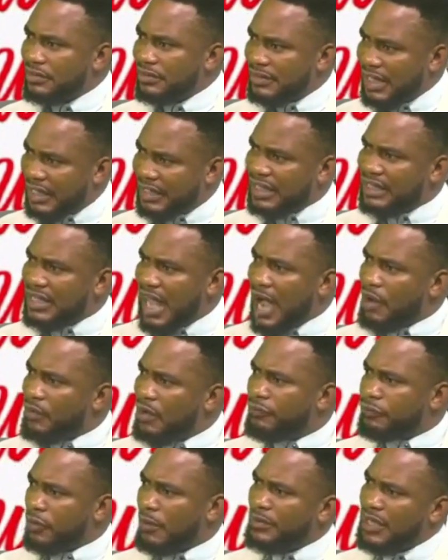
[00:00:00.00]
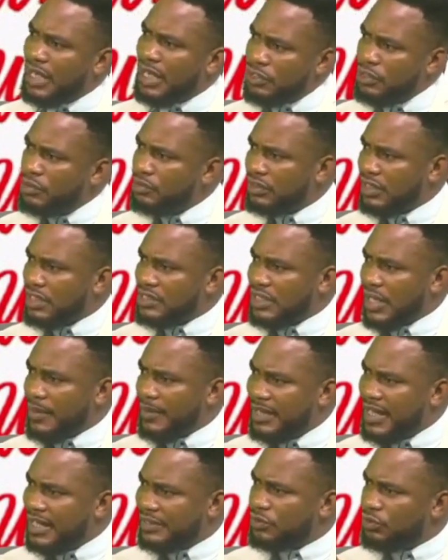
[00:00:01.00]
take it away from the New
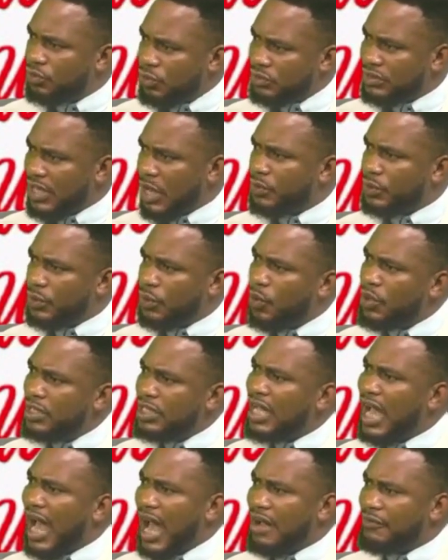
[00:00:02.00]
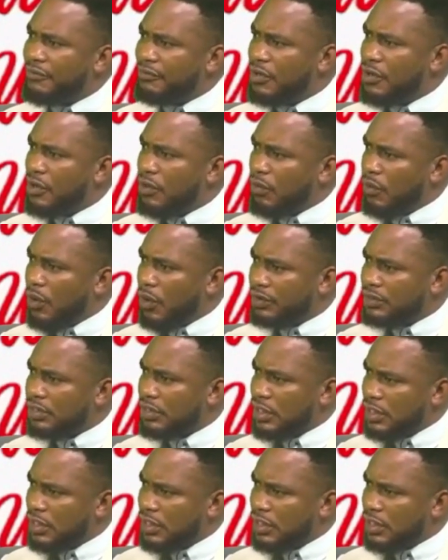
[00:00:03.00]
Testament. Let's know that we only have what